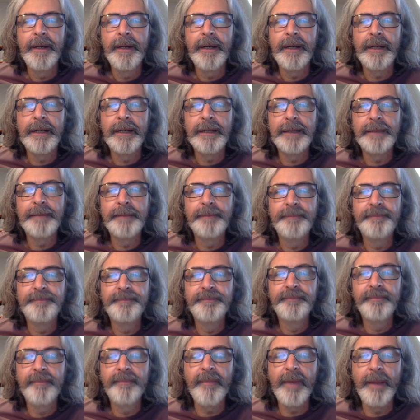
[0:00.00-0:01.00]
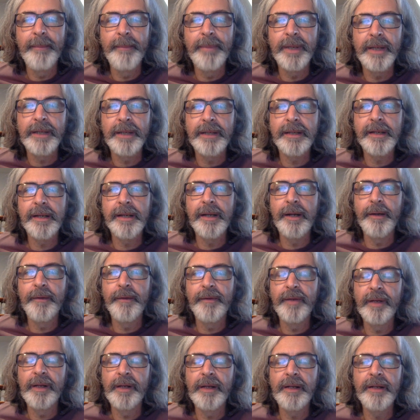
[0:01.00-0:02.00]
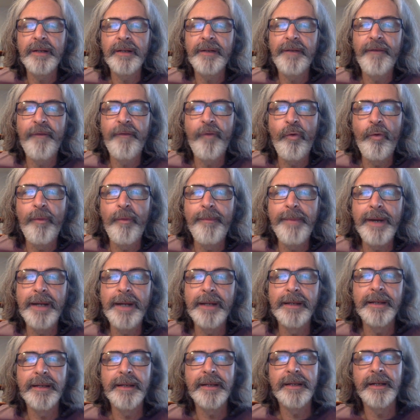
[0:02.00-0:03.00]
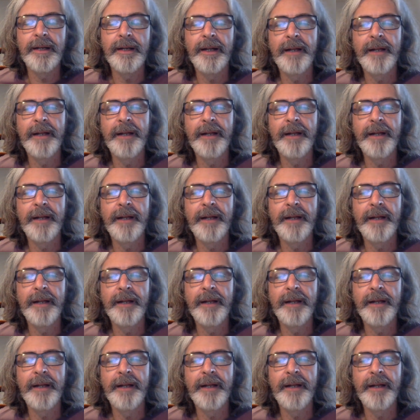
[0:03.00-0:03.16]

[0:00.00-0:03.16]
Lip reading: But over the last 4 months,